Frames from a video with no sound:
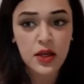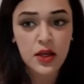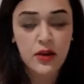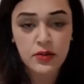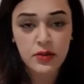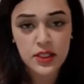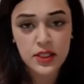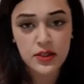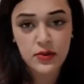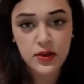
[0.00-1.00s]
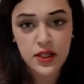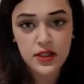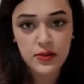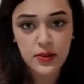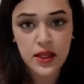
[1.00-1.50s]
You have to register for
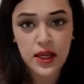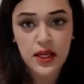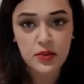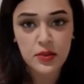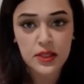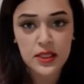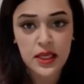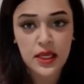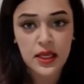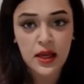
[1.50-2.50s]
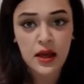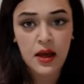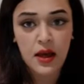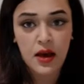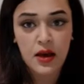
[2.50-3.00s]
this with the HMRC.
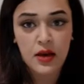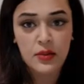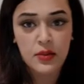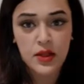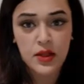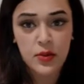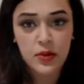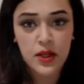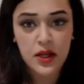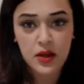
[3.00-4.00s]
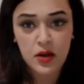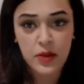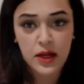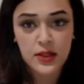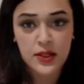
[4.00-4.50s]
They will then
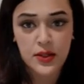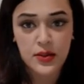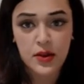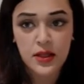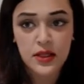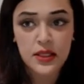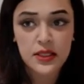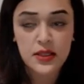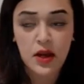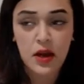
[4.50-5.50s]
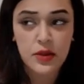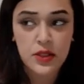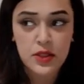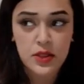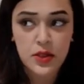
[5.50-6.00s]
come back to you. I think this time
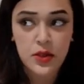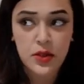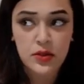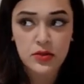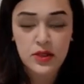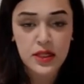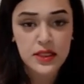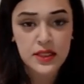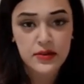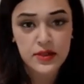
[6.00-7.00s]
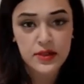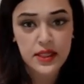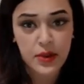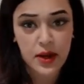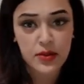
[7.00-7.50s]
it's
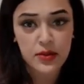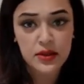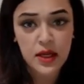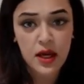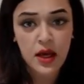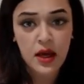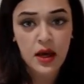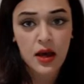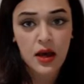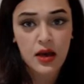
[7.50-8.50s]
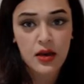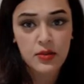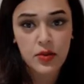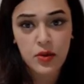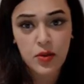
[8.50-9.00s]

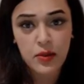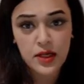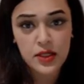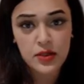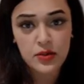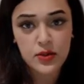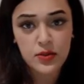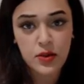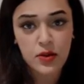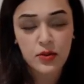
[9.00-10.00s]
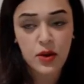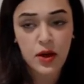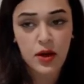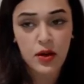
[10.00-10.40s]
£217. They will come back to you as well.